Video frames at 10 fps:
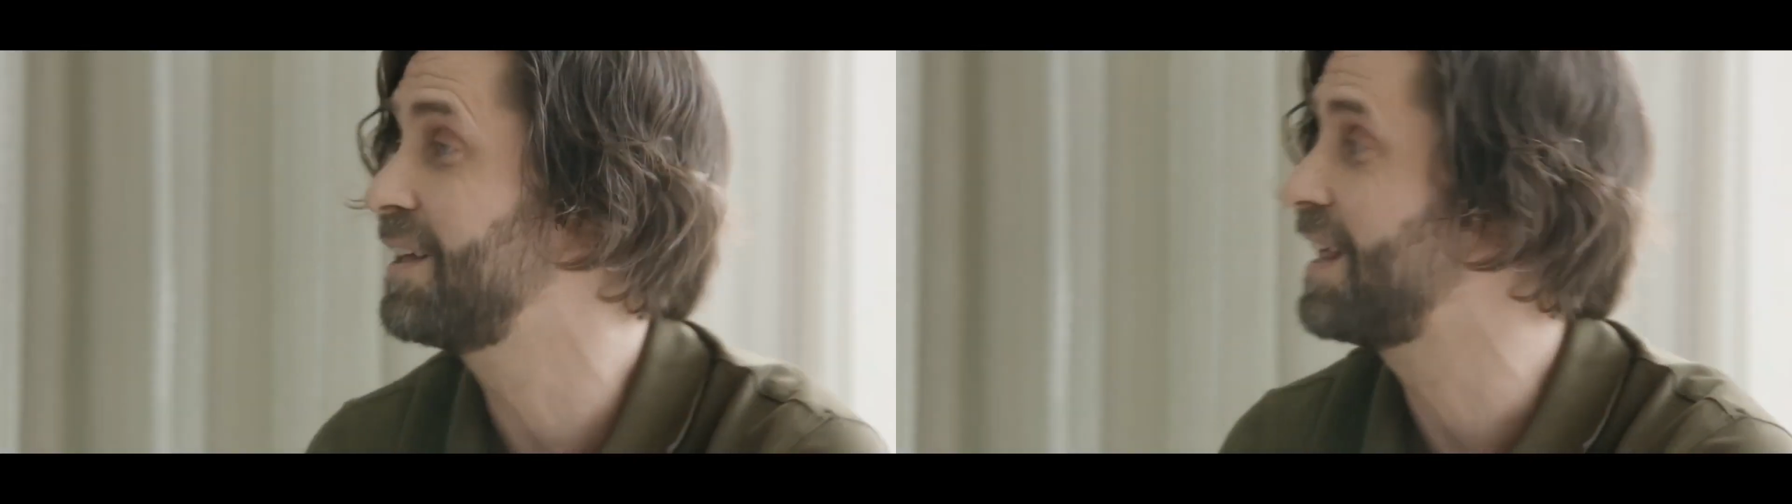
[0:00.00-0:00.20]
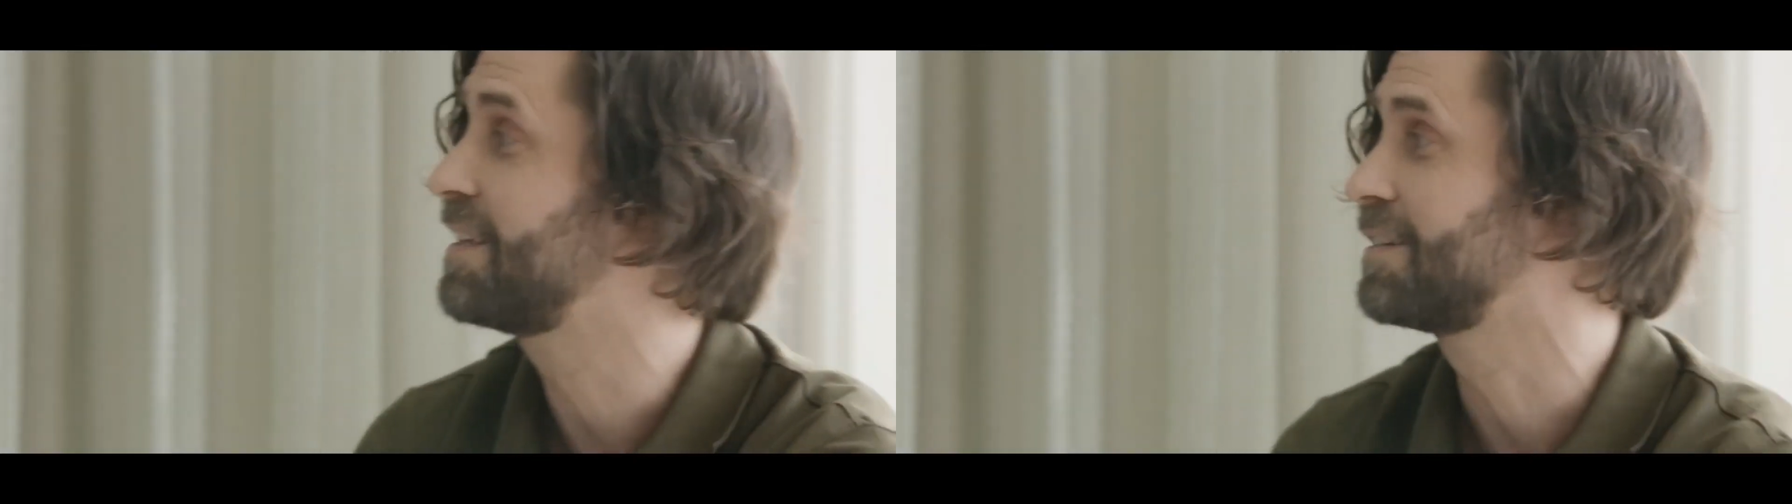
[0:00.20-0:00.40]

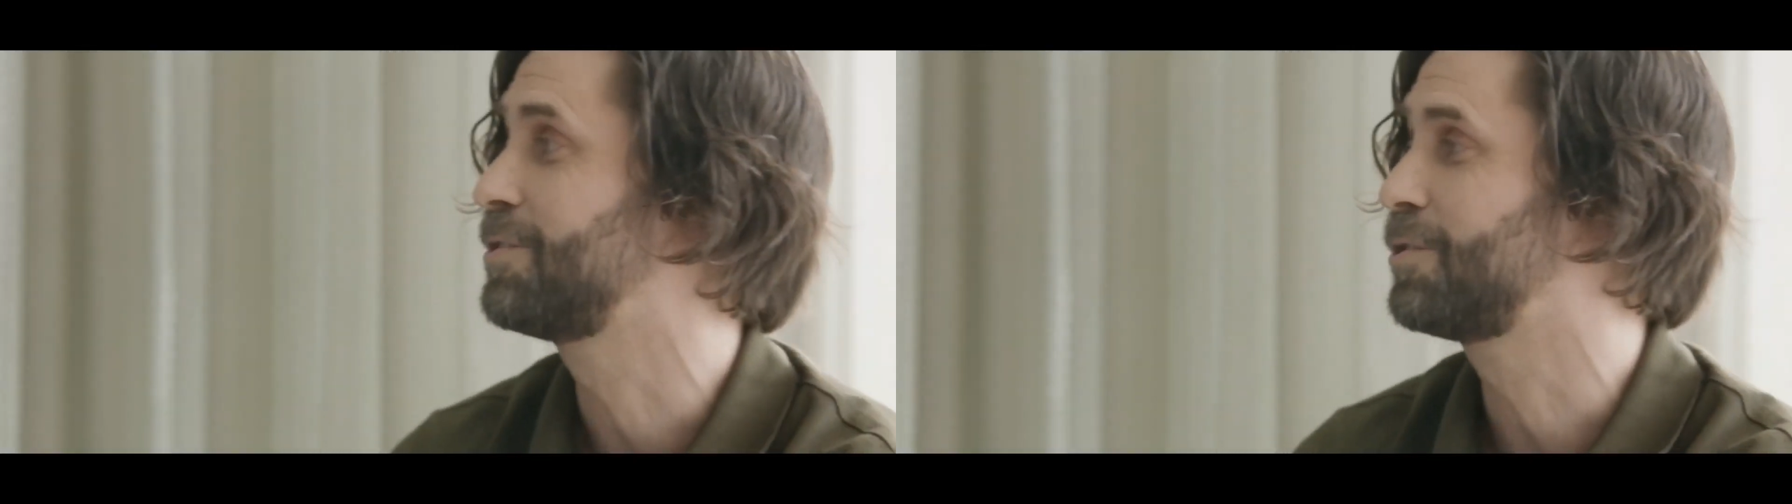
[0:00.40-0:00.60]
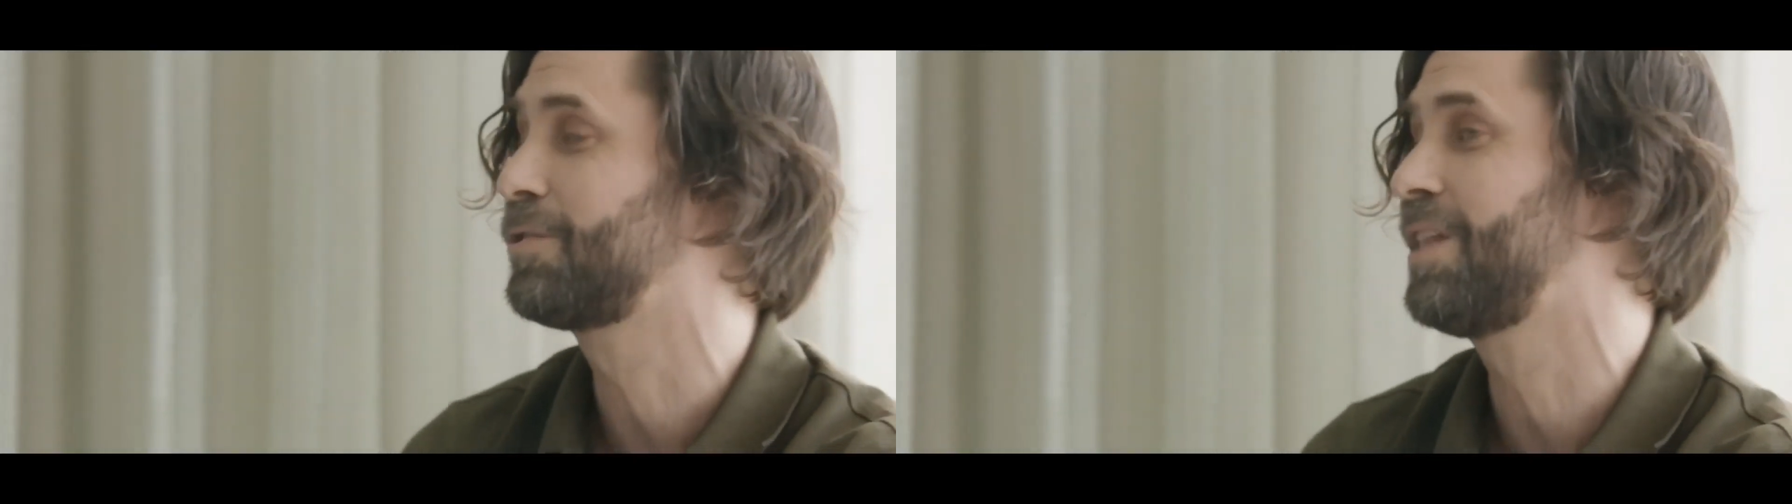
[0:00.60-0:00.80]
not
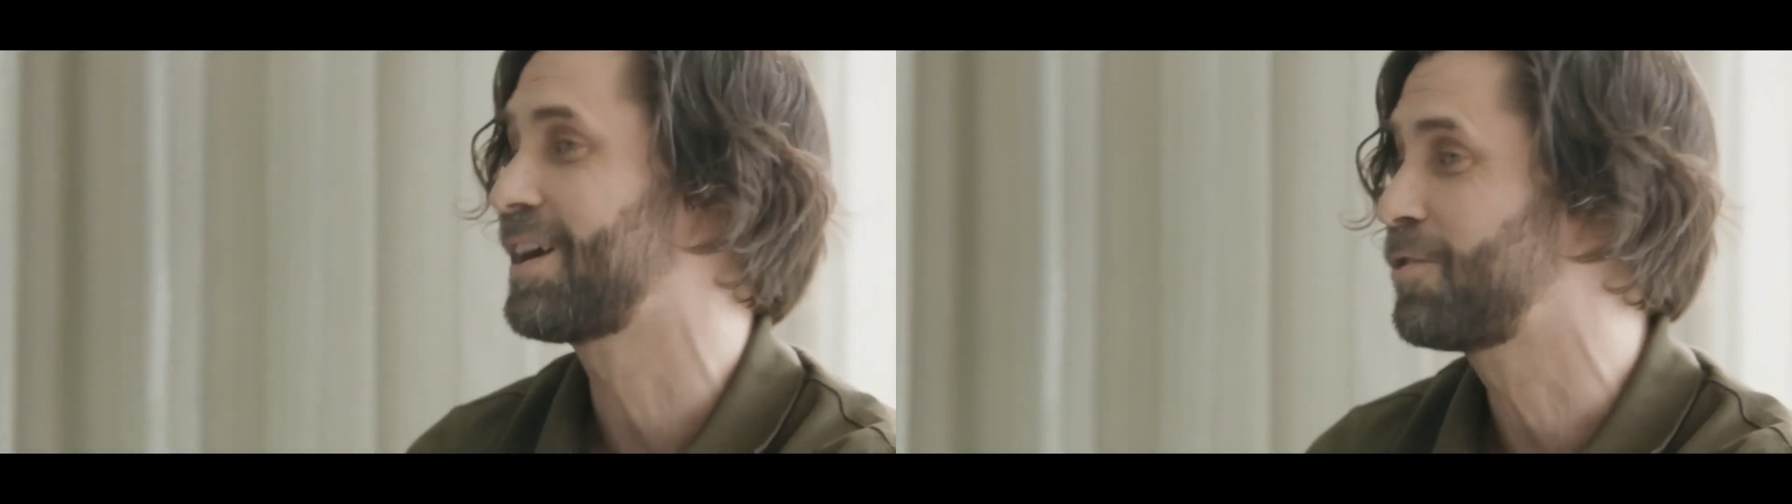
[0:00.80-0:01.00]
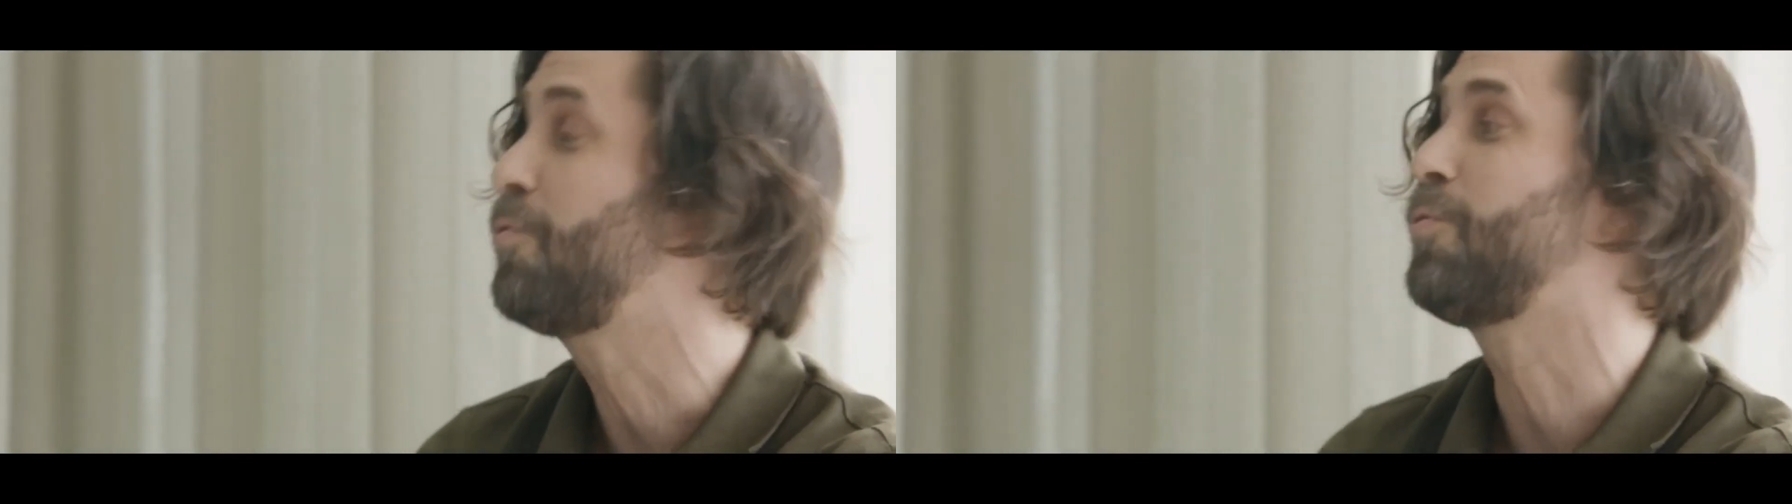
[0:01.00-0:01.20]

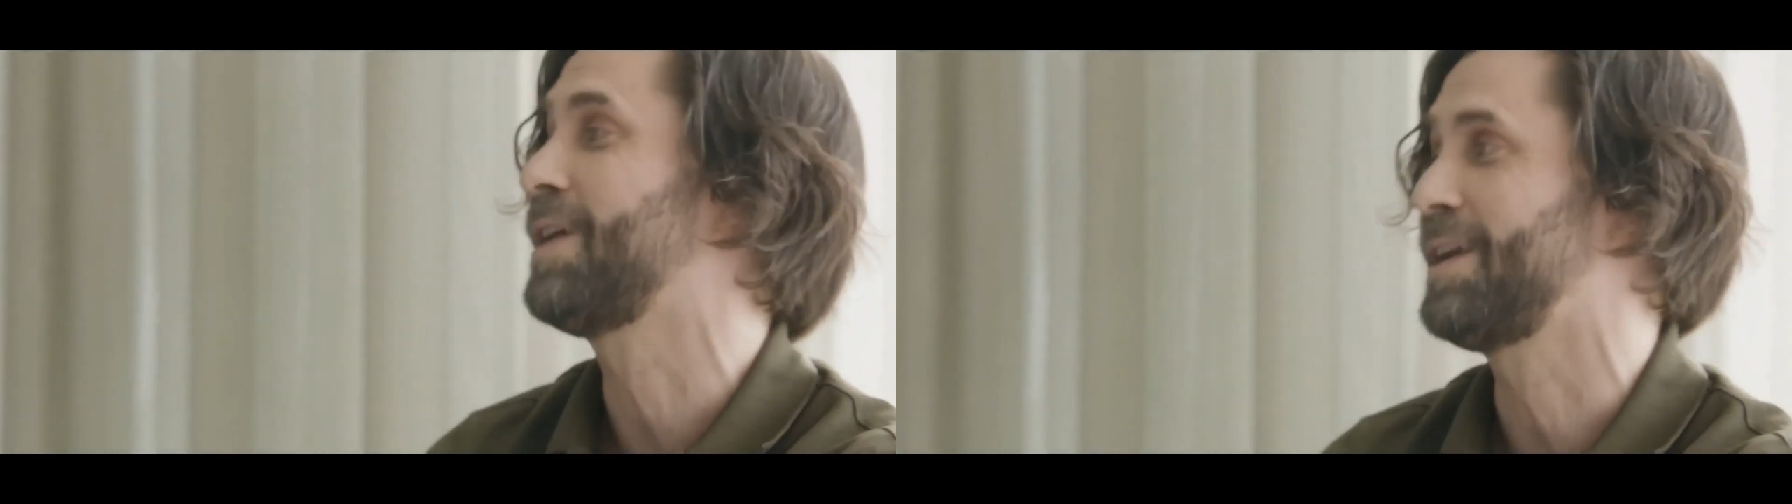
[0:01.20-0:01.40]
that cool